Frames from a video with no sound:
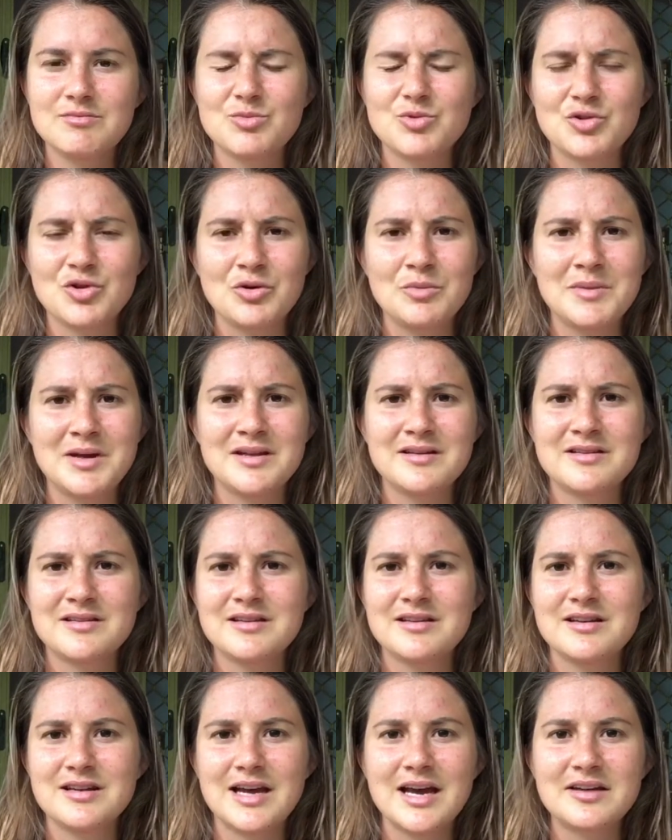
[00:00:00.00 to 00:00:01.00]

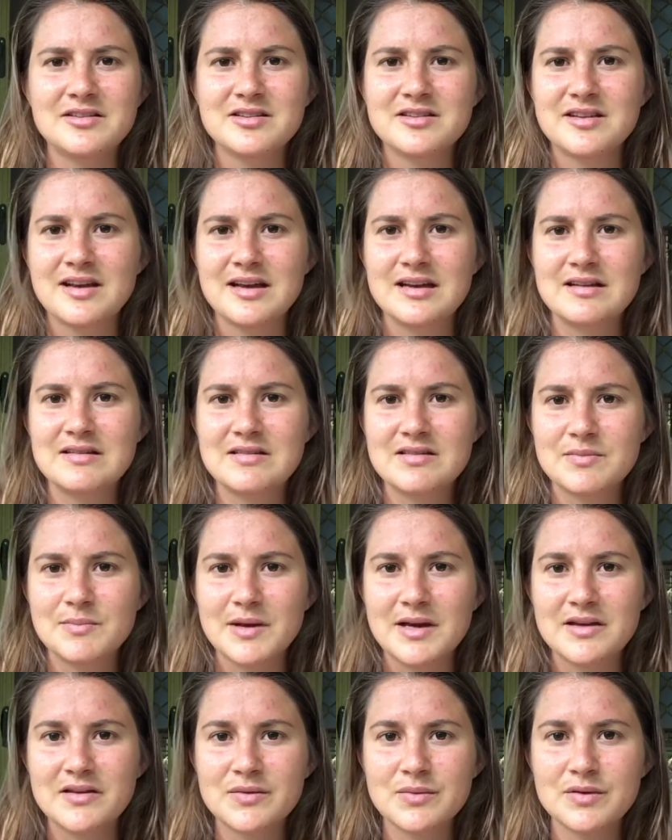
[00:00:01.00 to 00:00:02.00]
tormented, agitated
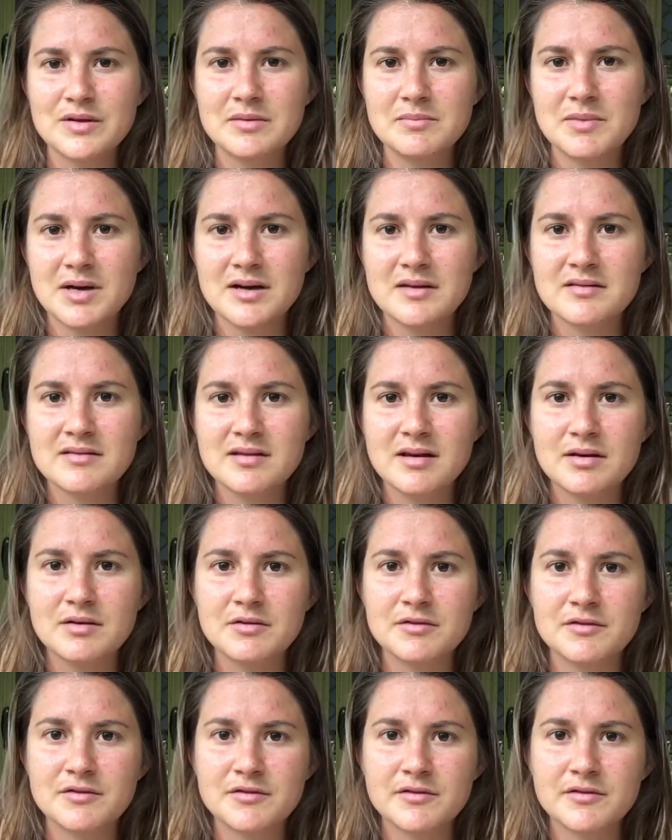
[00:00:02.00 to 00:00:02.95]
space within myself.